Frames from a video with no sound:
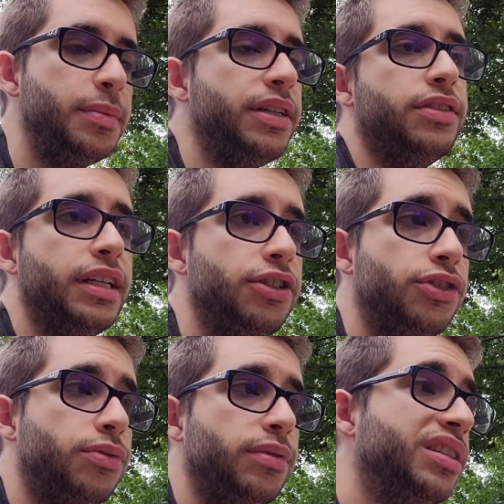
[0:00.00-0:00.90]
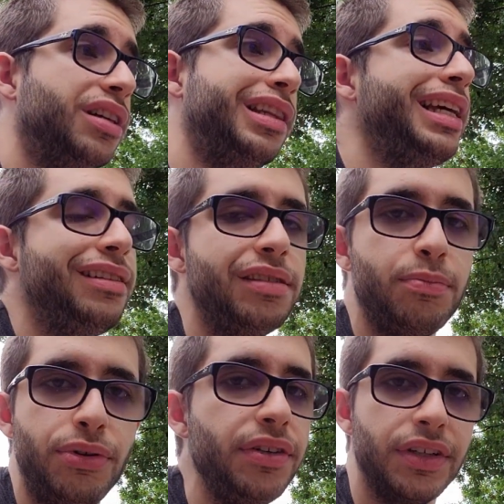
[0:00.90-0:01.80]
because they could just delete
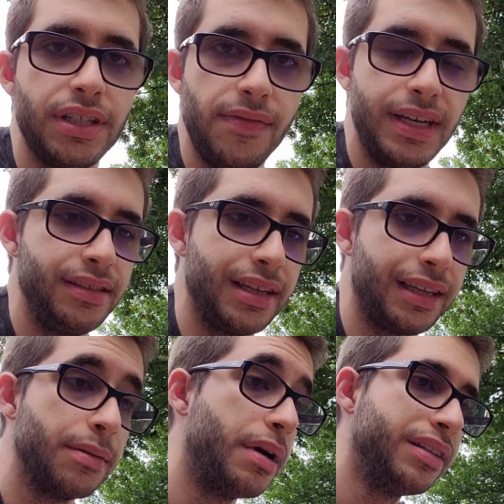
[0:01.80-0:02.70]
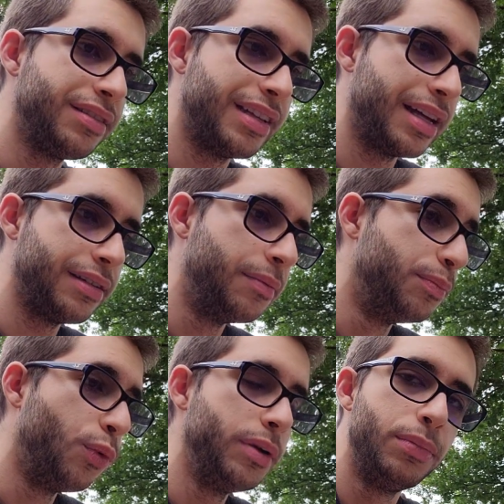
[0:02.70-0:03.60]
previous events like the Mondstadt
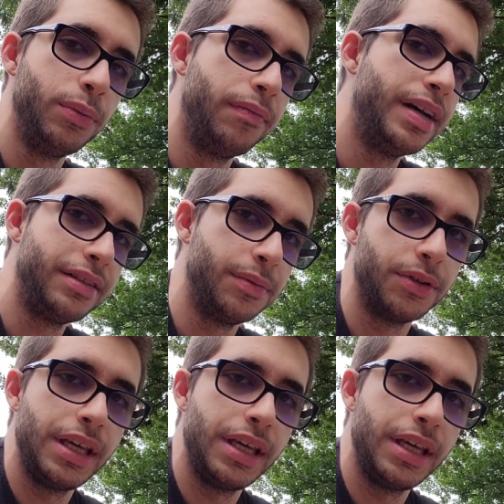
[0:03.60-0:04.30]
Windbloom Festival.